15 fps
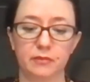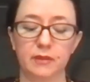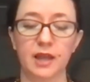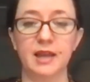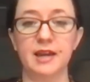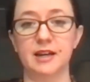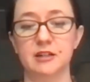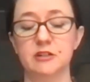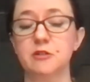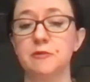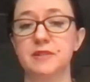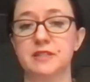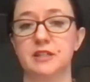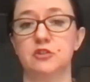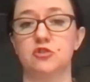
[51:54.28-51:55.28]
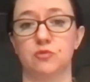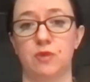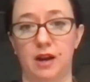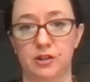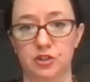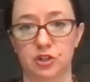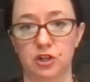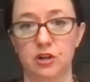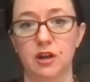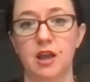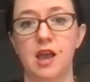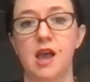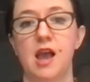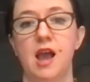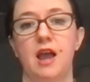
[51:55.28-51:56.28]
and an intimacy director.
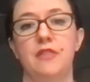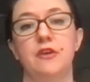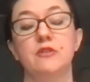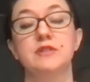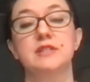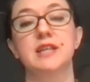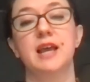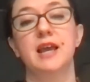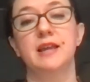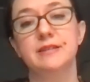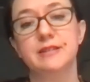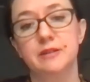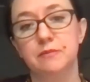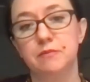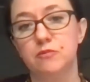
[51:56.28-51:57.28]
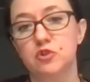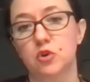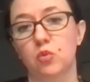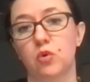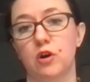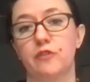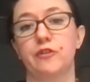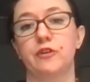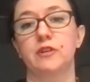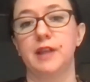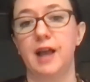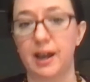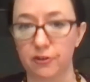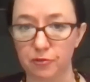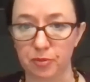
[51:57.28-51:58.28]
And those tend to work for
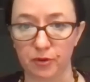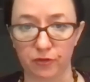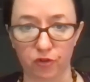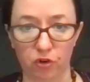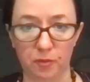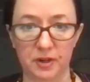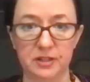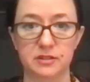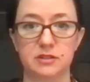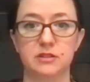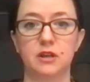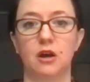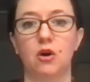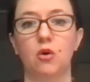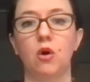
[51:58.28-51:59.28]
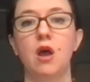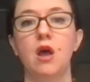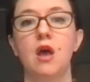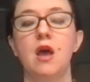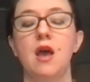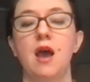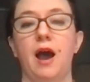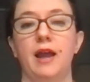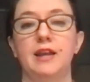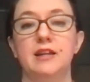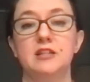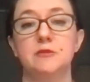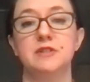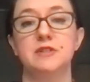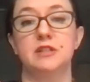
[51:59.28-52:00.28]
live performance. So an
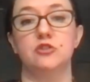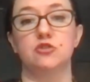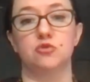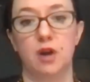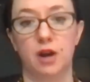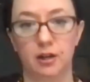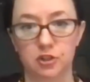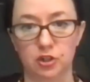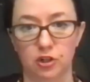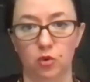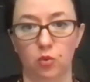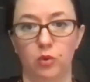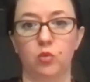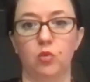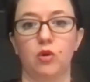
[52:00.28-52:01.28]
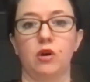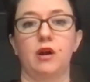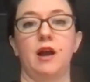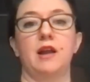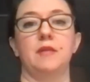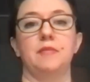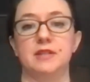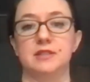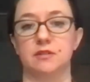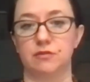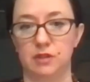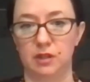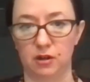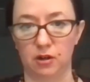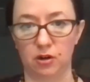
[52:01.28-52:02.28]
intimacy director would work on a piece of
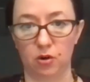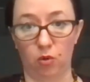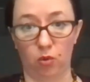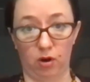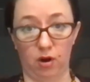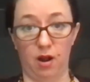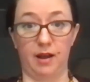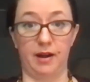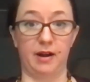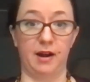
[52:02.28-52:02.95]
theater or on an